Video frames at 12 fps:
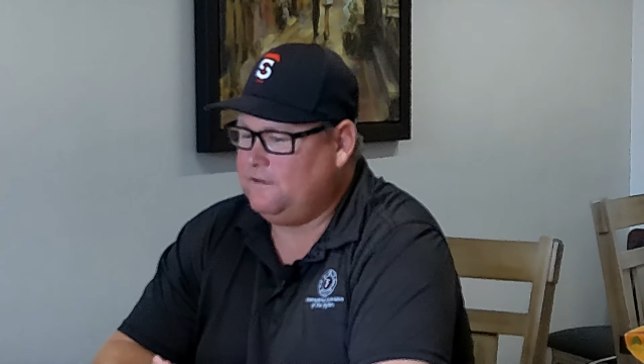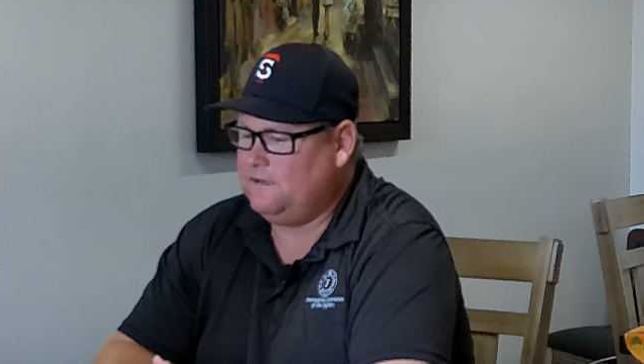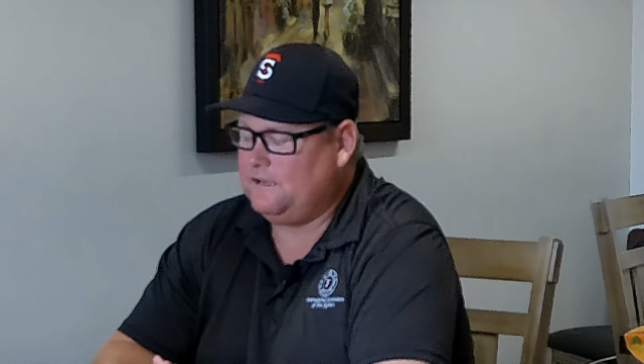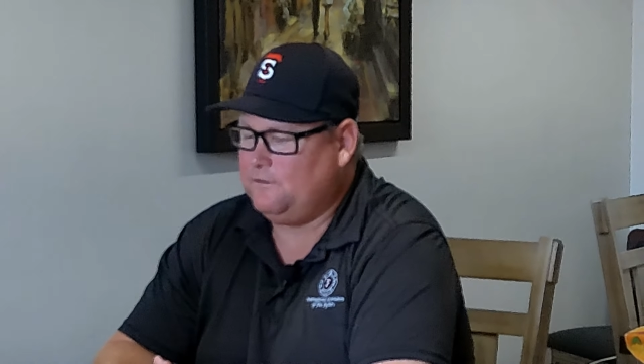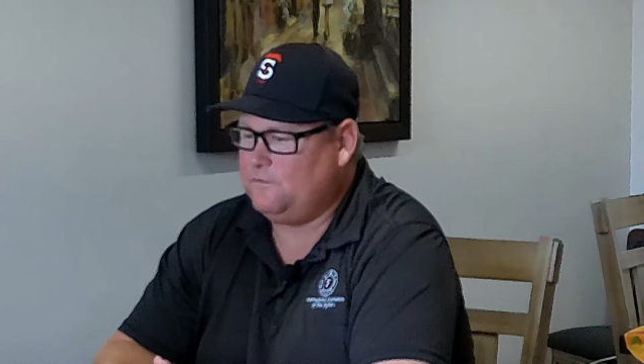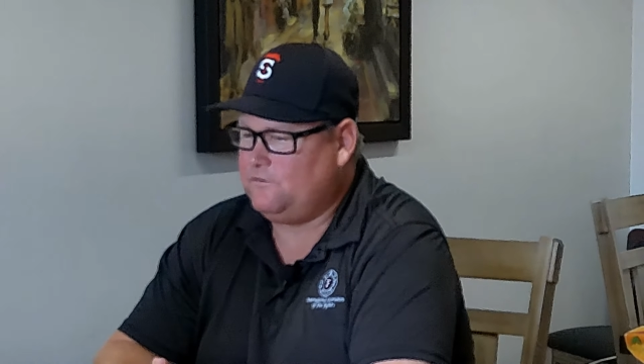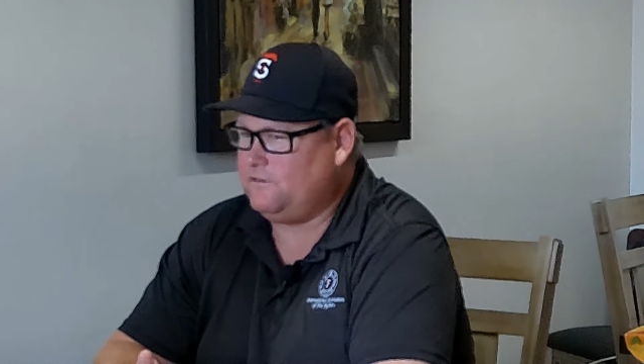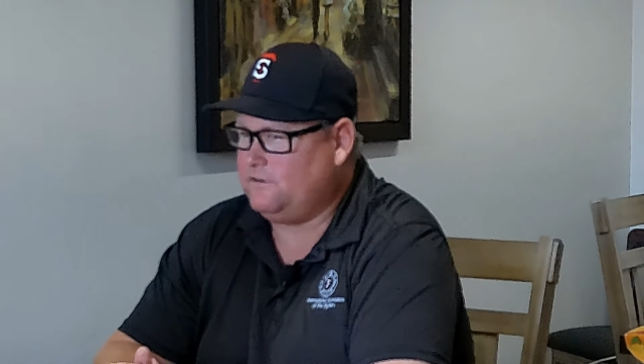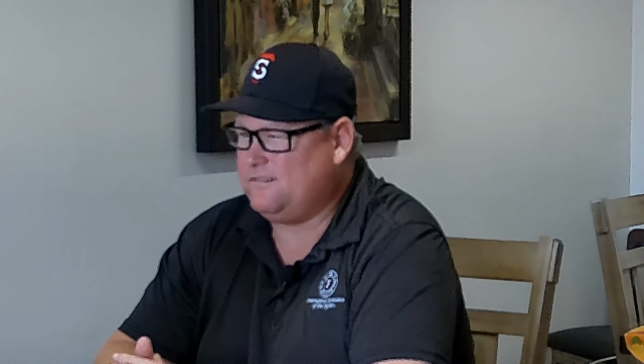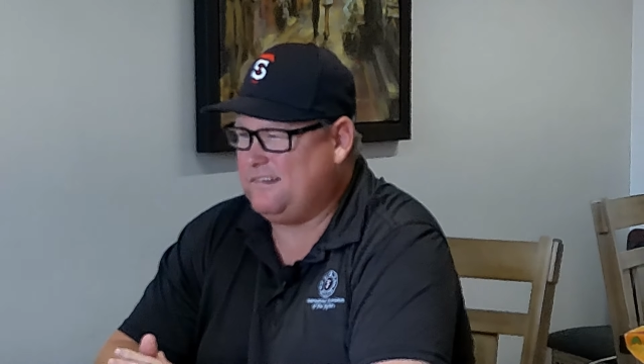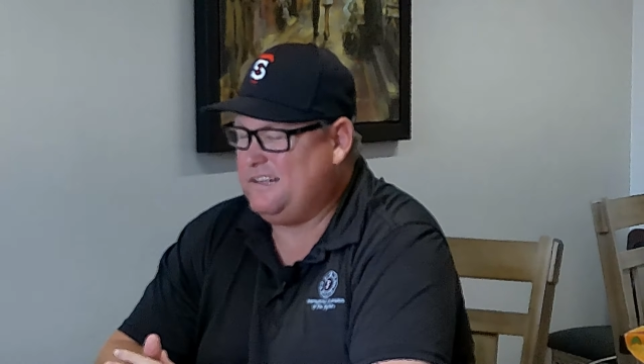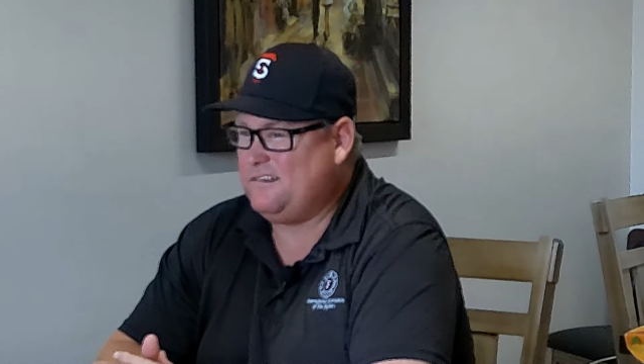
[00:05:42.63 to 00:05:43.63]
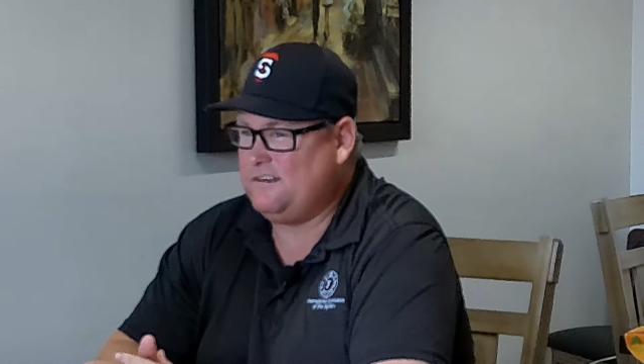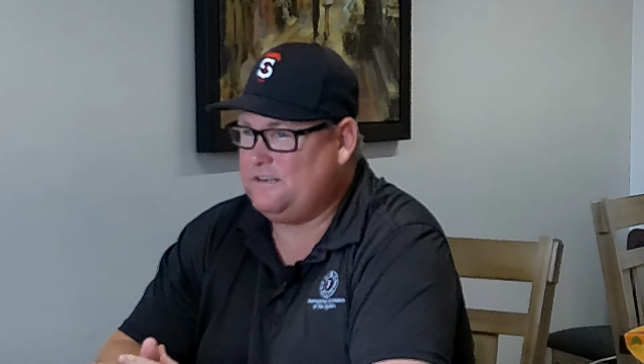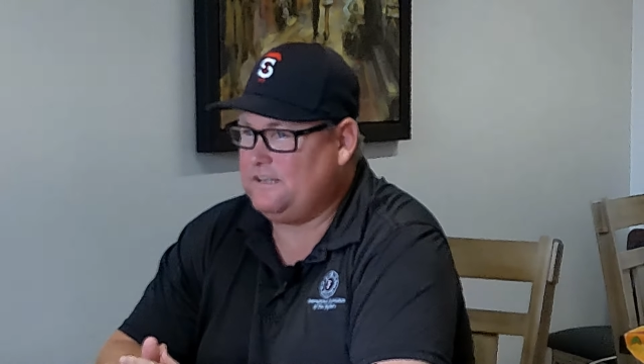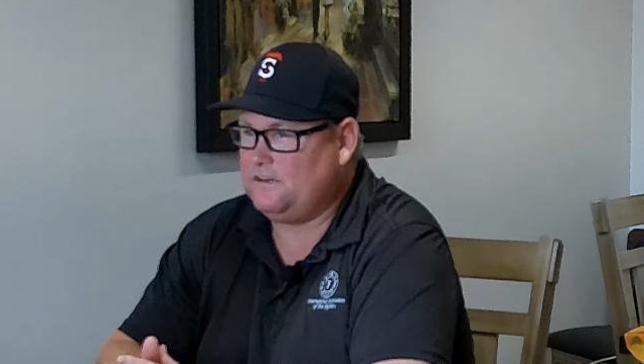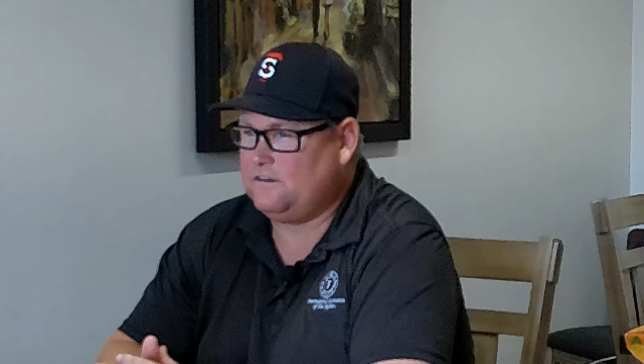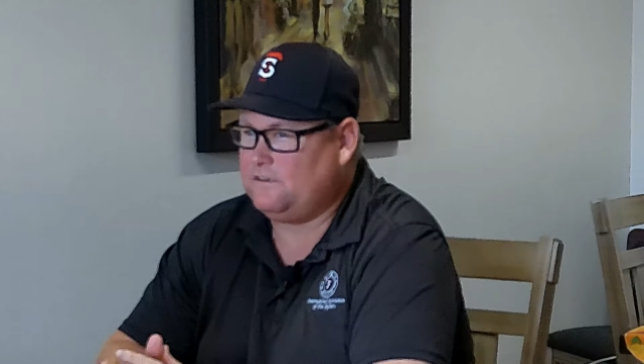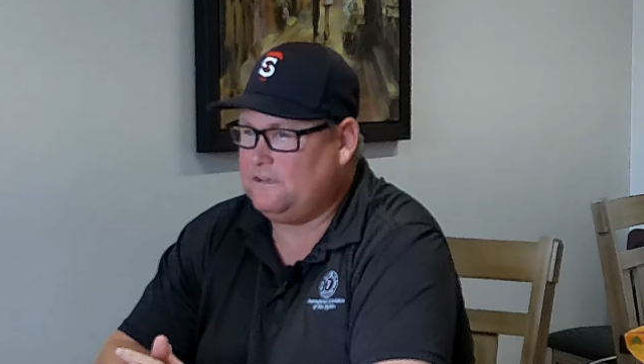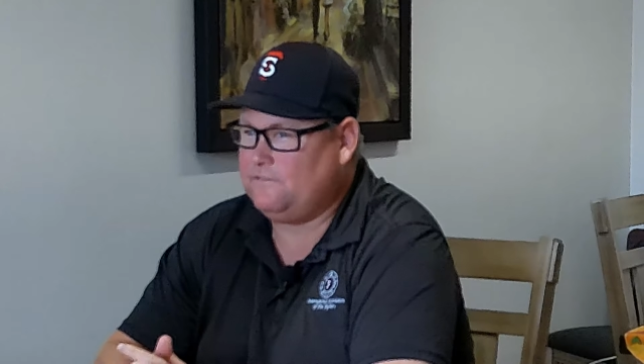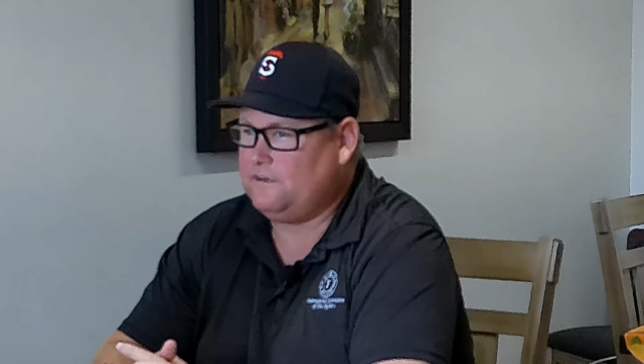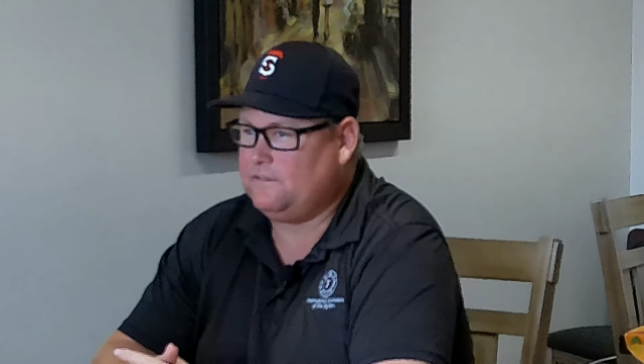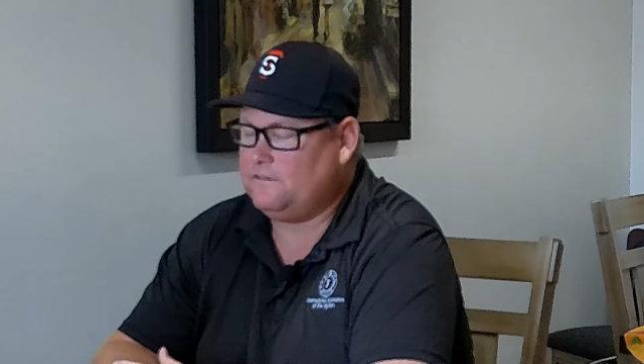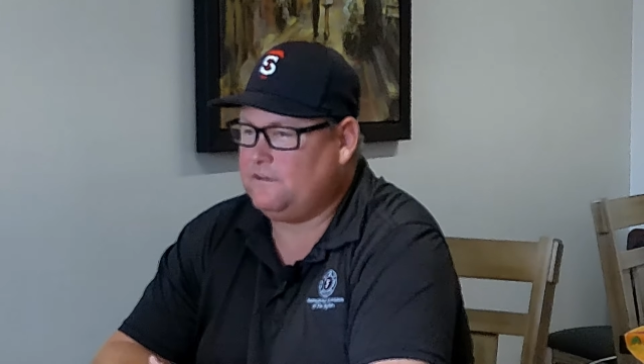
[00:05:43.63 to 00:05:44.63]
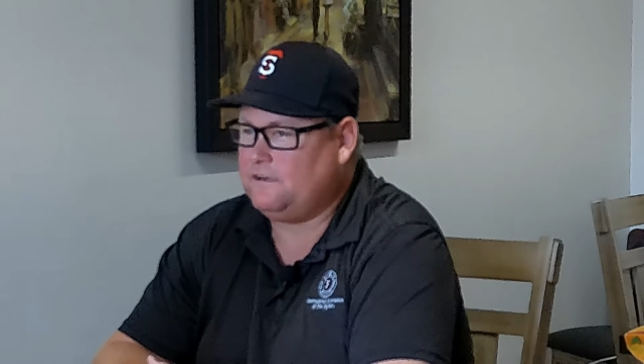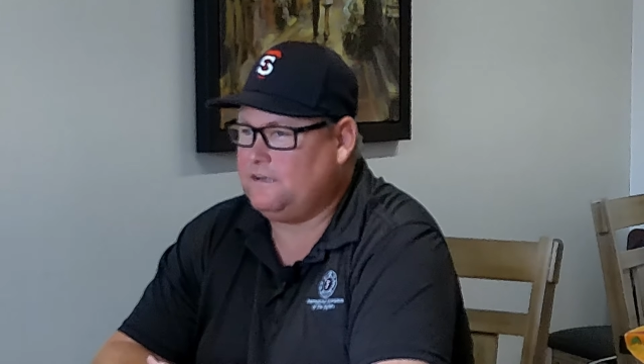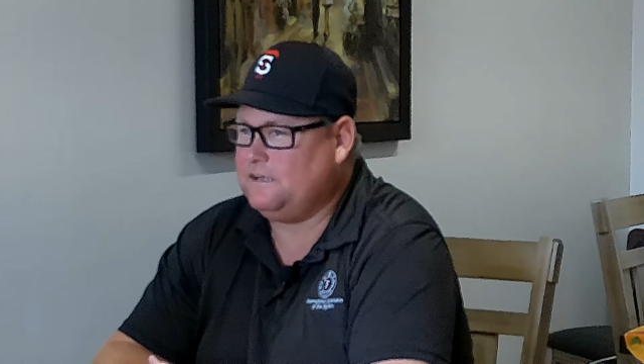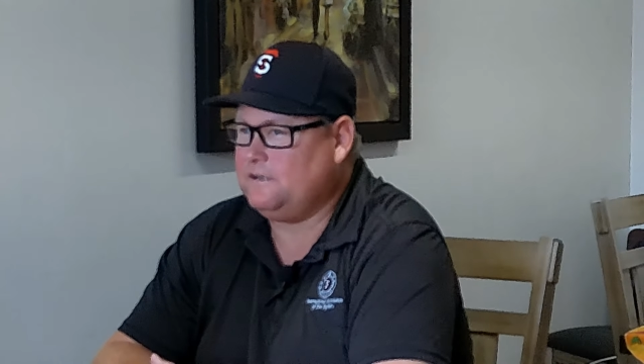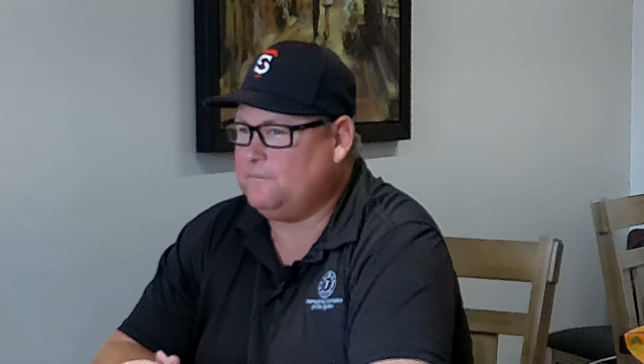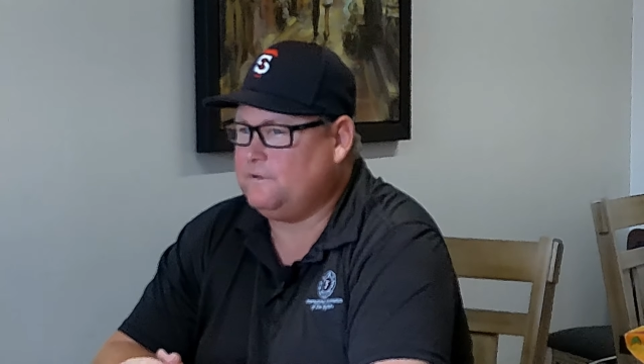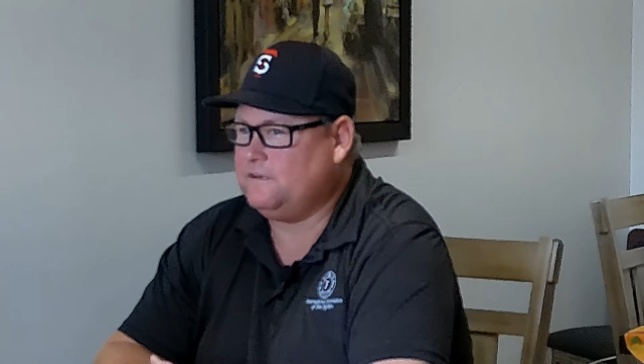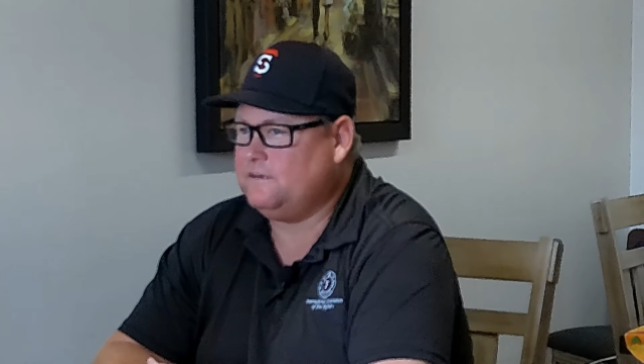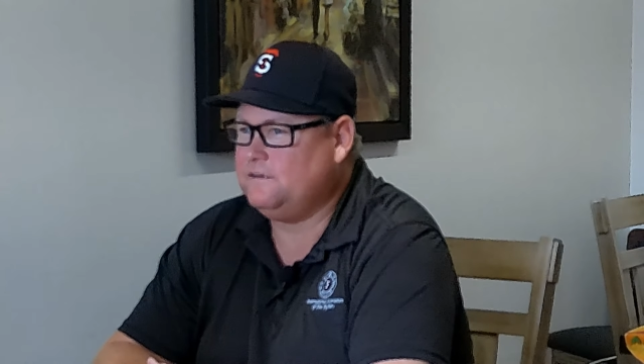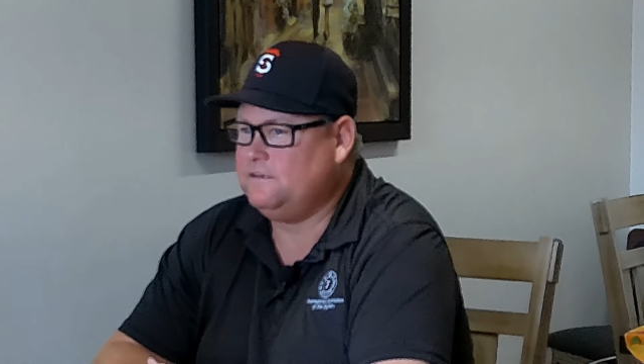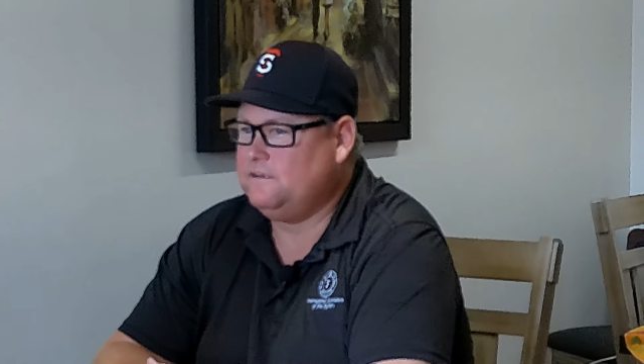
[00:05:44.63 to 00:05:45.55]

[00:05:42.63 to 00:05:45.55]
and I was in, I think, grade 10 or 11 at the time, and